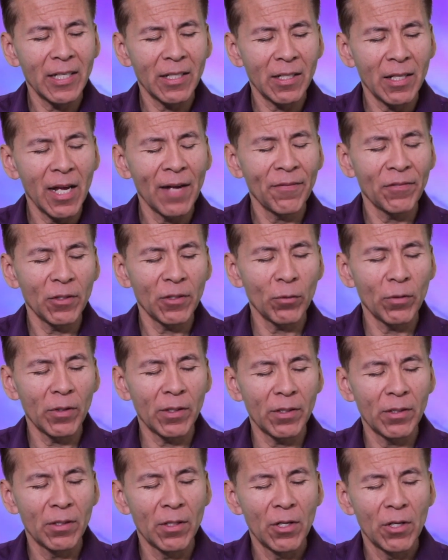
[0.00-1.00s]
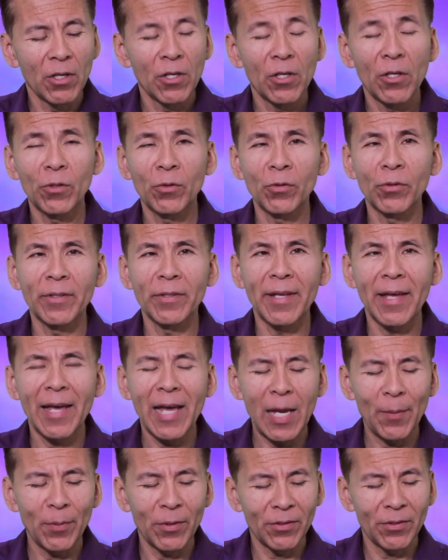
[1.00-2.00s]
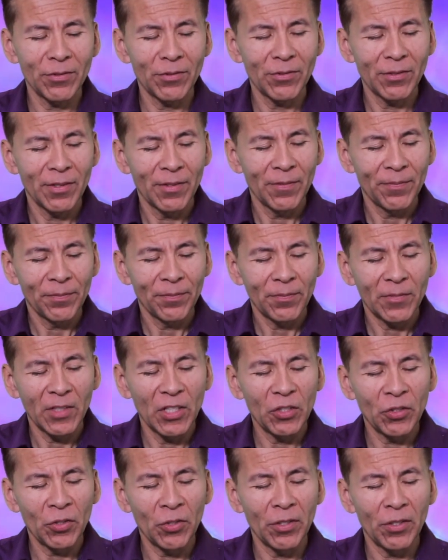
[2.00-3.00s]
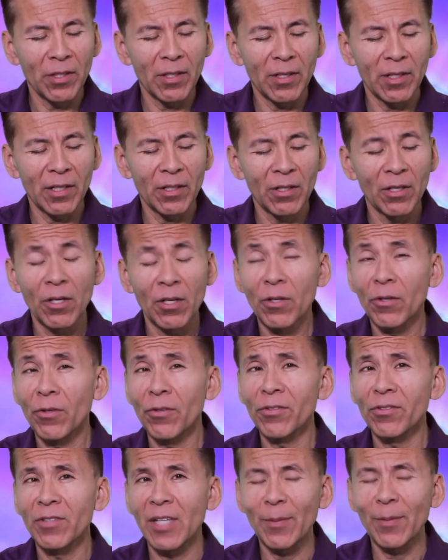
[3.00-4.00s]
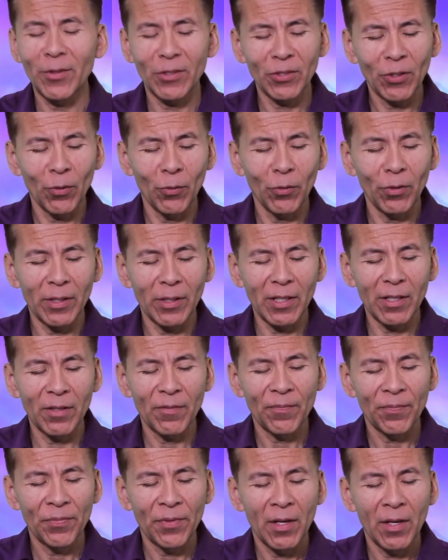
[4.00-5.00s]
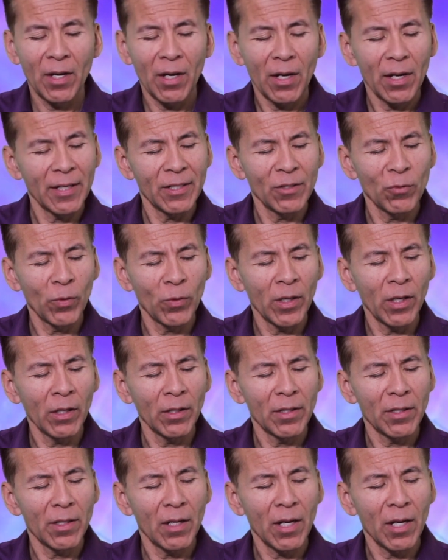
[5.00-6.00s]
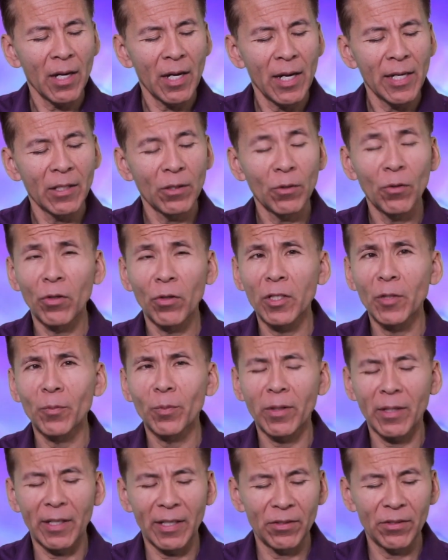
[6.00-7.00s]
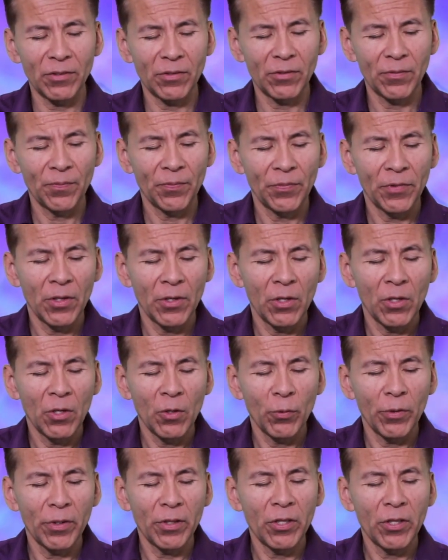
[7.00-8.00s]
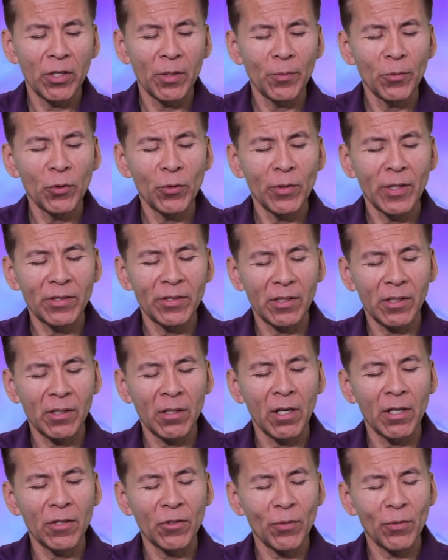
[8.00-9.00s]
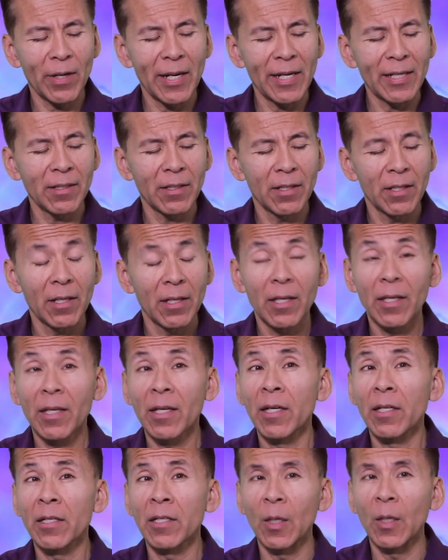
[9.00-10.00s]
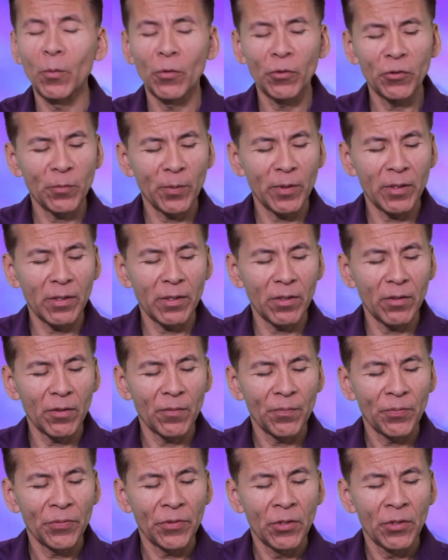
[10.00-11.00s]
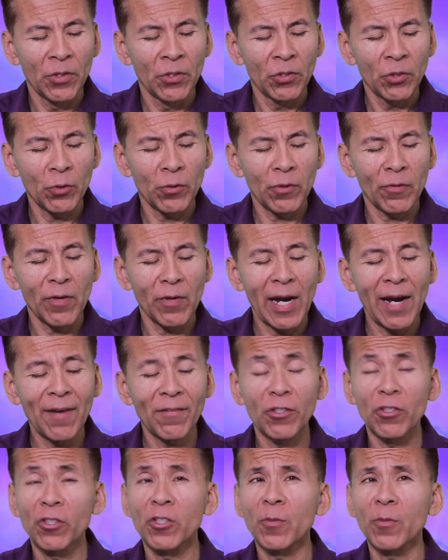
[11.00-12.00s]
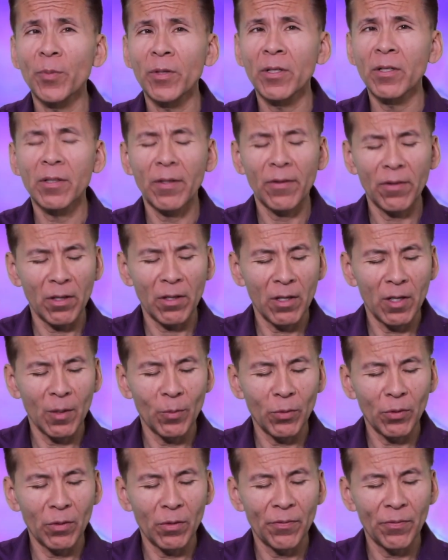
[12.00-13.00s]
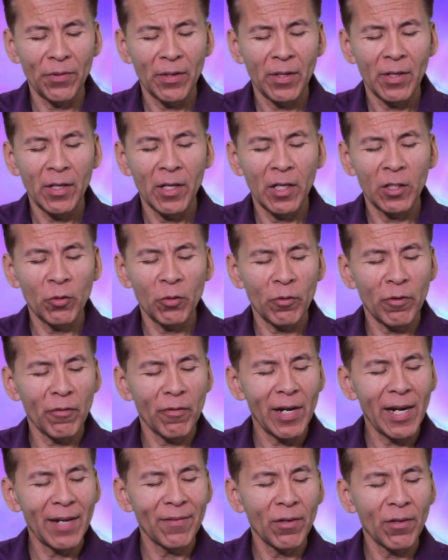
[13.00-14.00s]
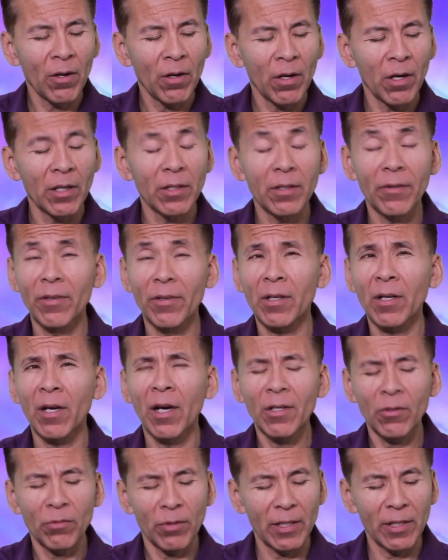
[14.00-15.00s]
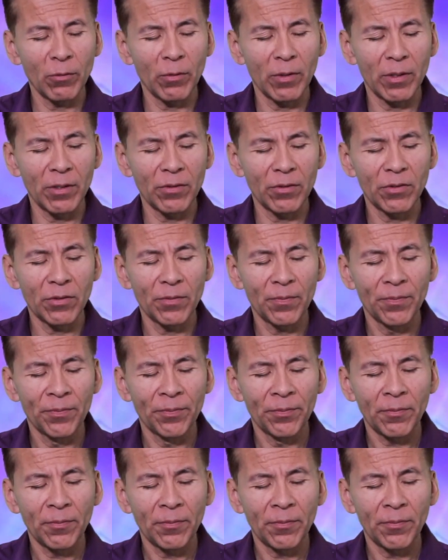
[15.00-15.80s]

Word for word: and lofty one, who inhabits eternity, whose name is holy, I dwell in the high and holy place with him who has a contrite and humble spirit, to revive the spirit of the humble and to revive the heart of the contrite ones."